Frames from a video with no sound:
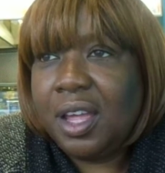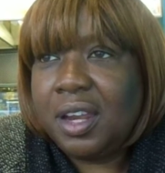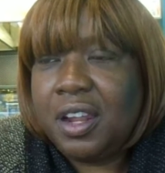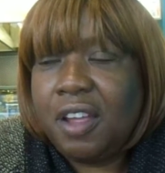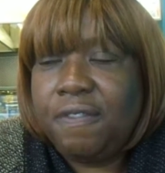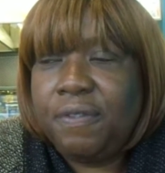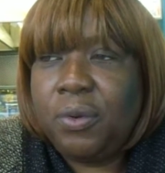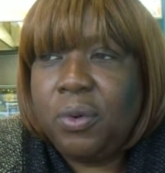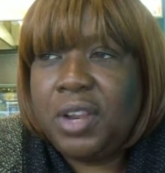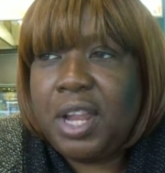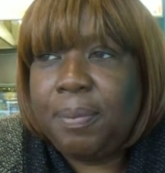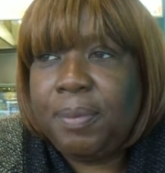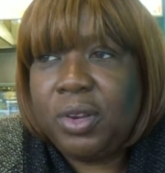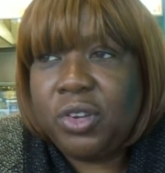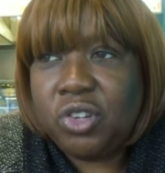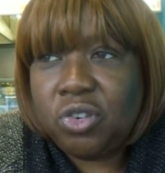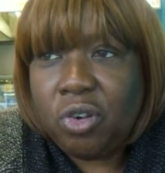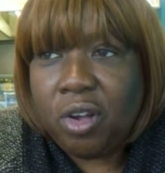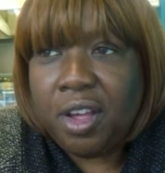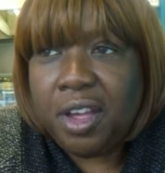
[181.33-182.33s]
and I thought, let me
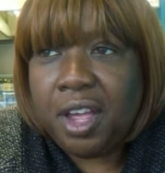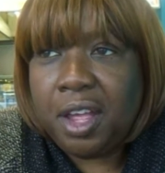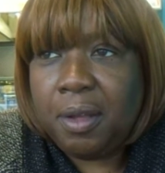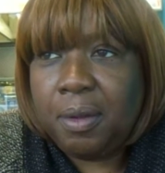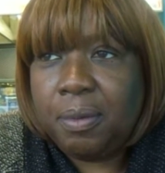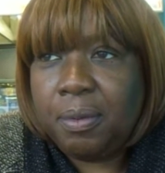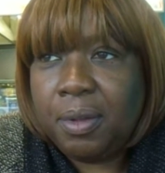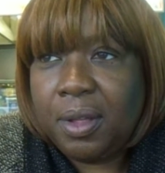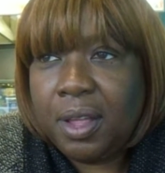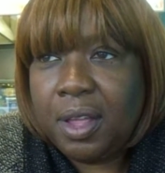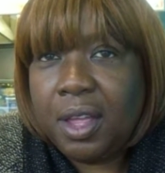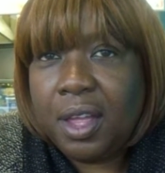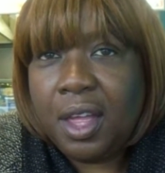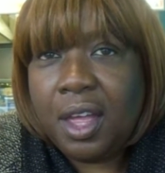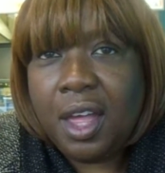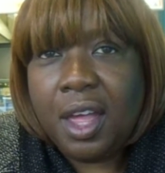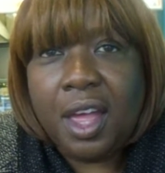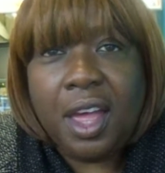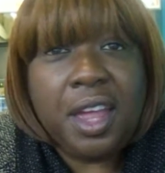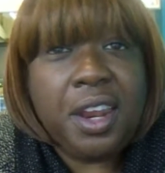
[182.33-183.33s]
try. That's
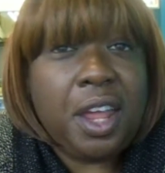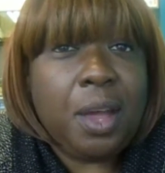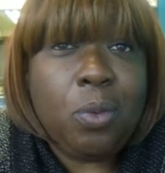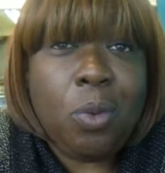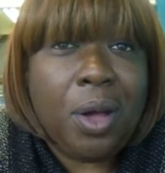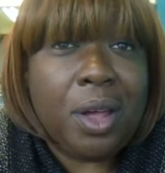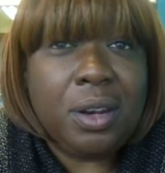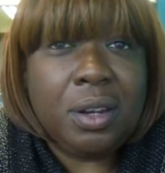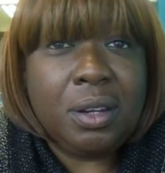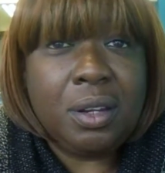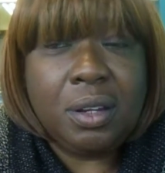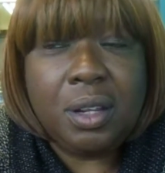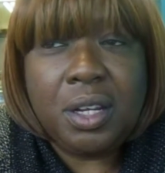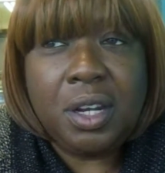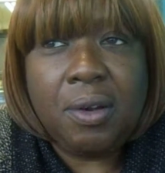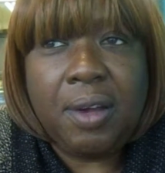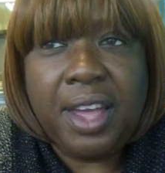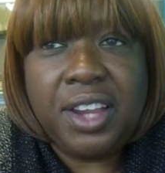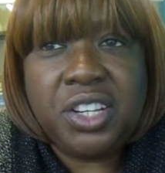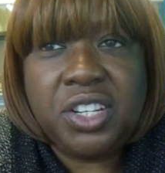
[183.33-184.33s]
interesting. And I won. You
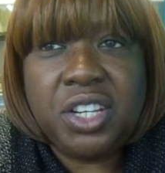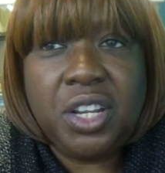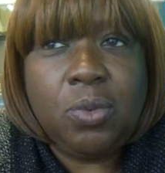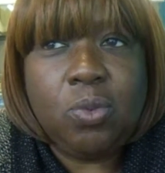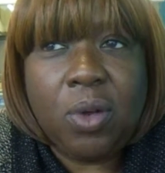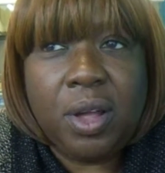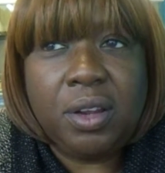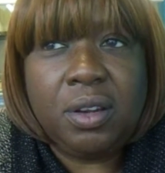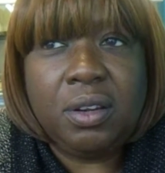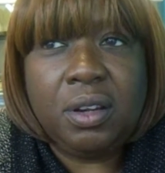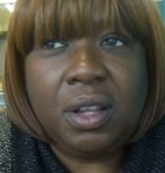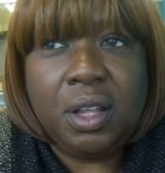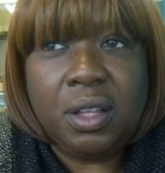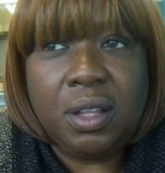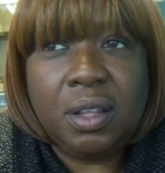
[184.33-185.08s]
know, I actually won